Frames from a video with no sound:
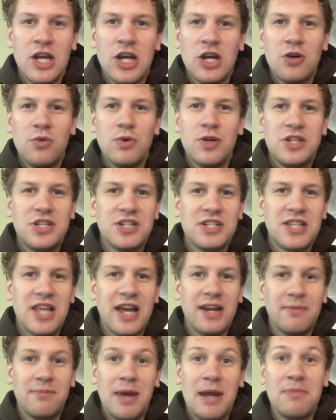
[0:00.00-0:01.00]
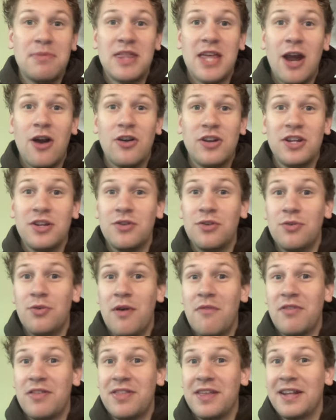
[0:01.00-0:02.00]
which is like maybe they already knew
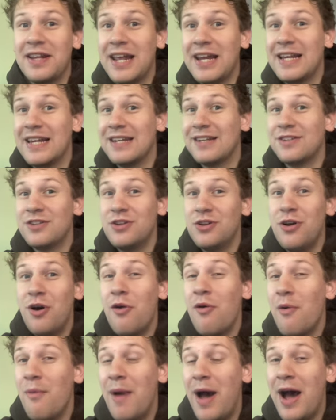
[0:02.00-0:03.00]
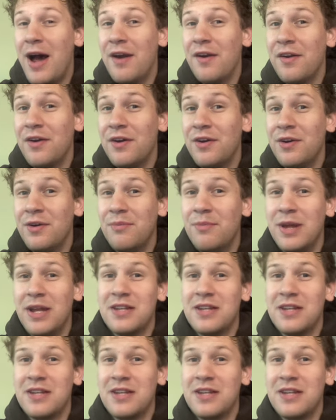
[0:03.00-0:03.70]
everything they needed to know about him,